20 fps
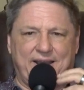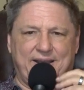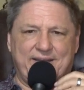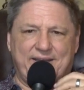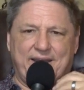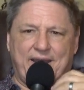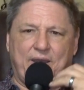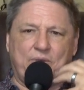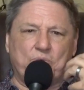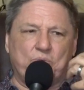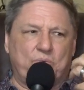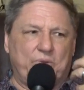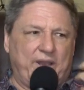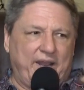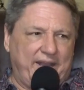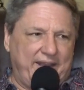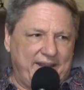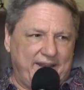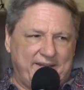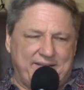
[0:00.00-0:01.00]
not
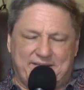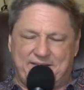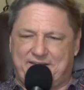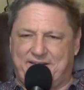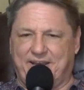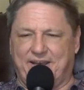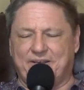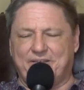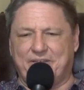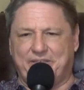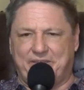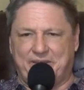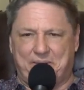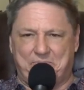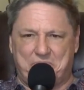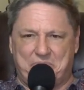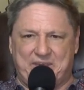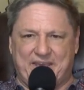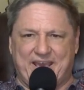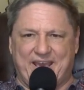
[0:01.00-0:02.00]
ready to tell
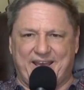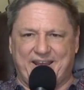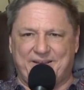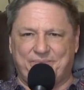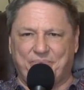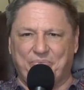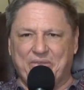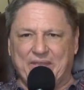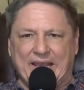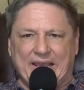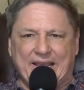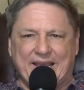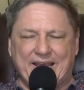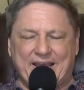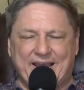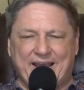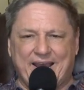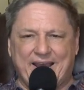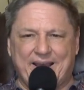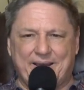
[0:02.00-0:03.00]
them yet
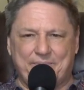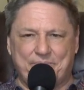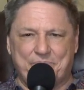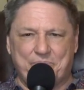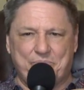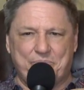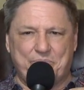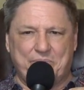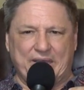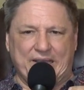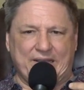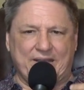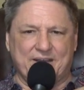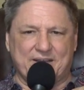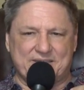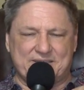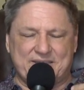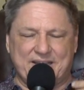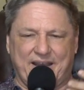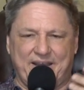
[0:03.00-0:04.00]
um,
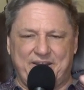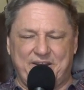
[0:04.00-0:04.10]
because I